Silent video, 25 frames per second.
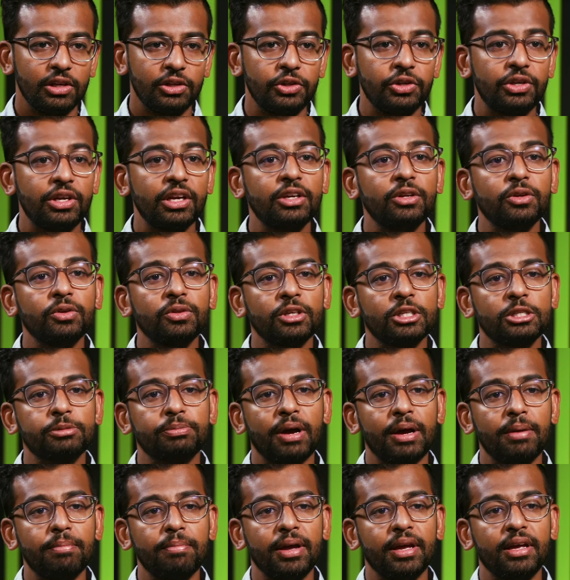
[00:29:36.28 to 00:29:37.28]
You can do this
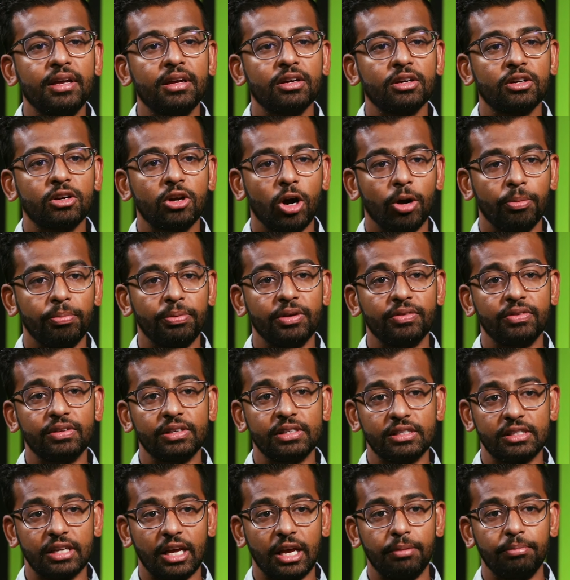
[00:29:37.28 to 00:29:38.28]
by making a copy of the
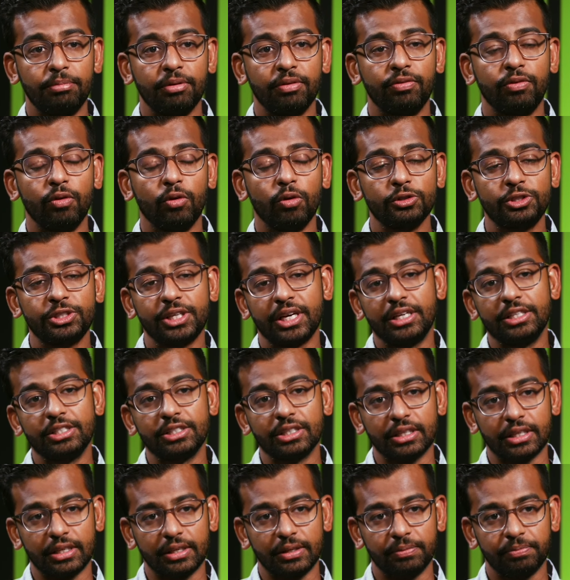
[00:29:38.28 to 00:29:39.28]
state before
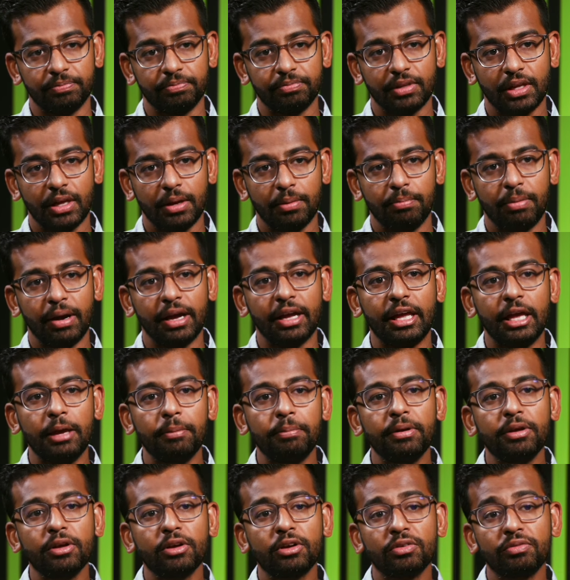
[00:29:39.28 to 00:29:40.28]
changing it, by
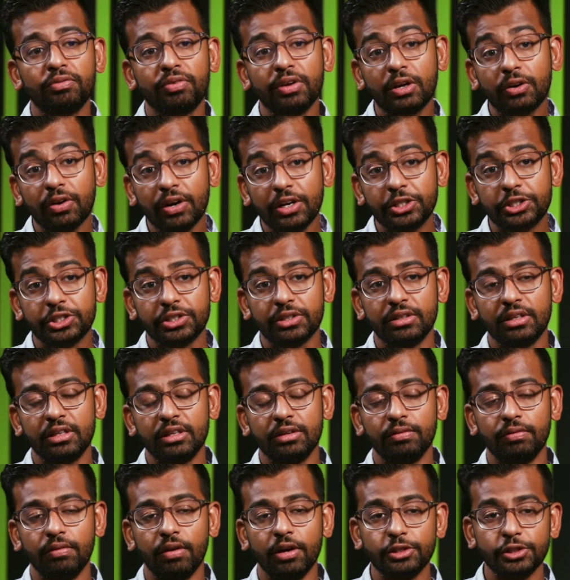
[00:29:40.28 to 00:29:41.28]
keeping your configuration in
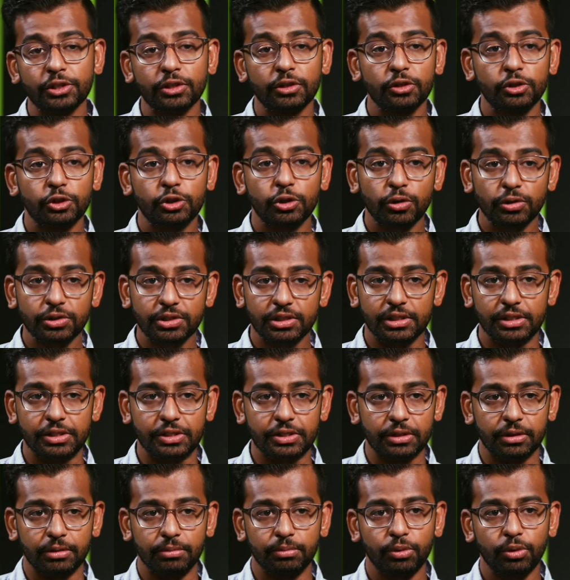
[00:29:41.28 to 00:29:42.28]
a version control
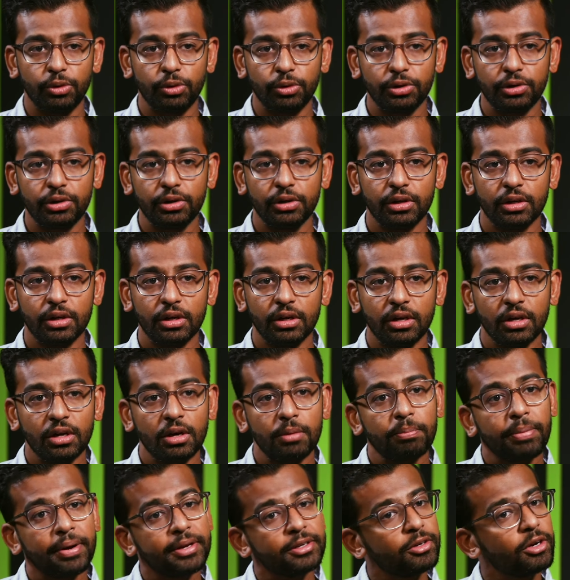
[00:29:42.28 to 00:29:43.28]
system, or
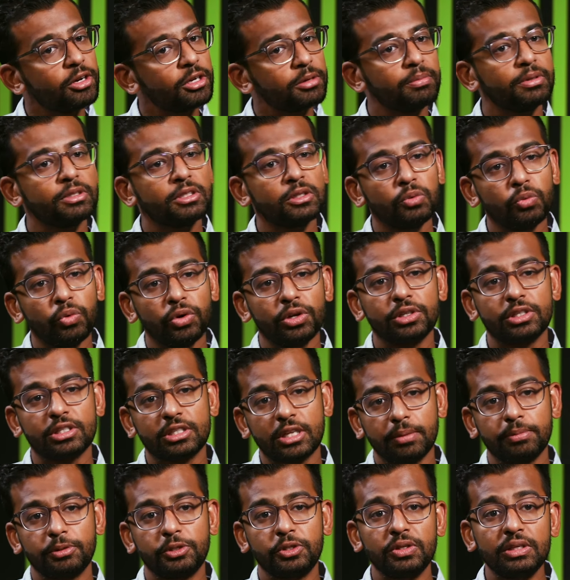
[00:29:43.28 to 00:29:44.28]
by documenting what
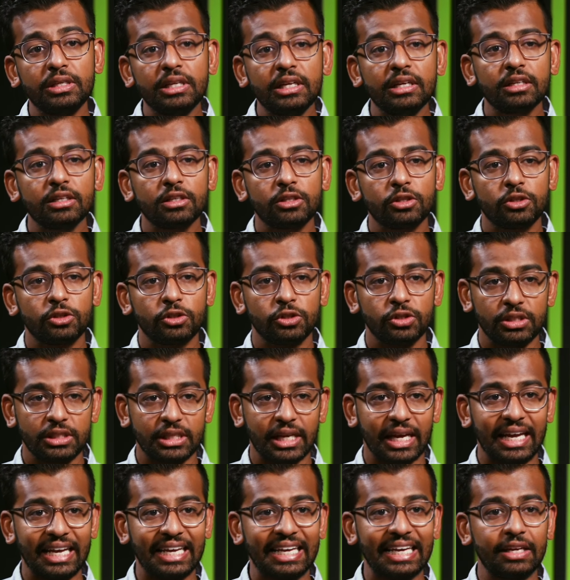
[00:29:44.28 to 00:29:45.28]
steps you needed to
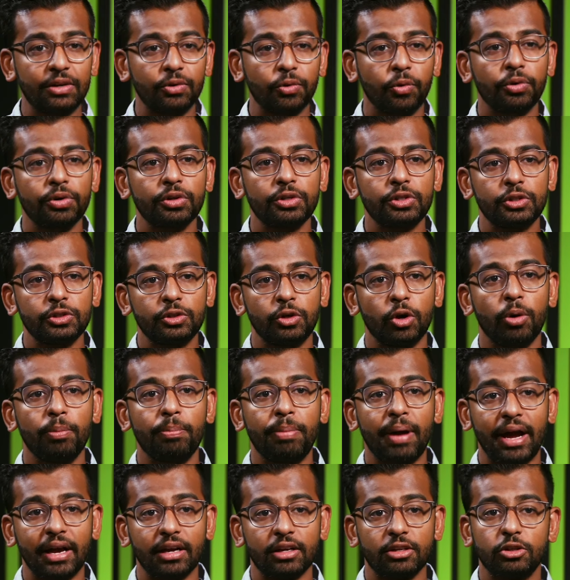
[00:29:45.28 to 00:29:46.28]
take in order to go
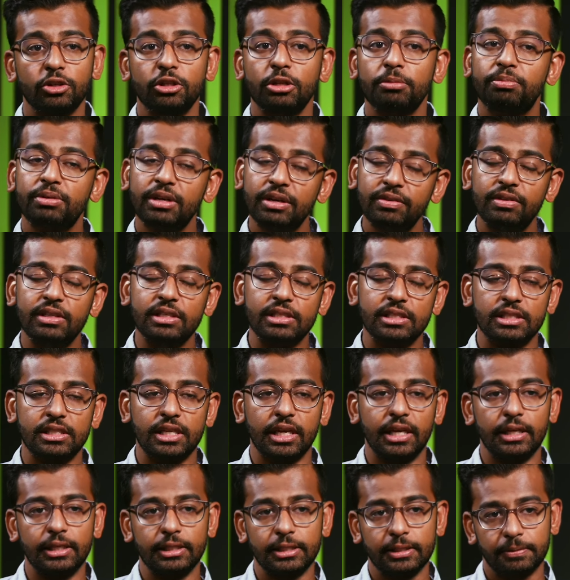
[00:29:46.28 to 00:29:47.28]
back to the previous
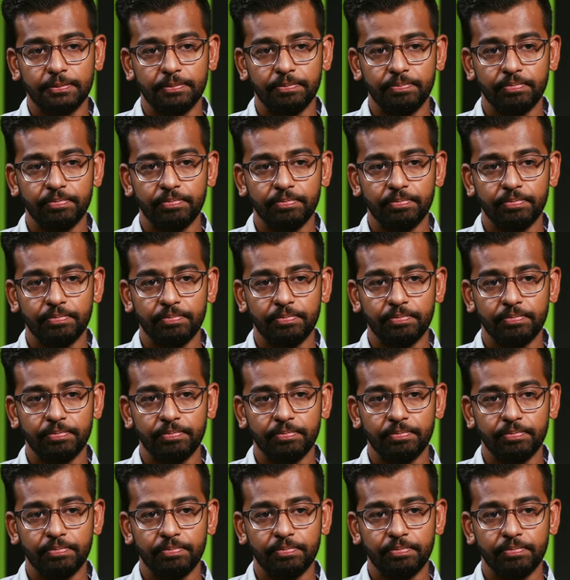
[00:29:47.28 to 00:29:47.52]
state.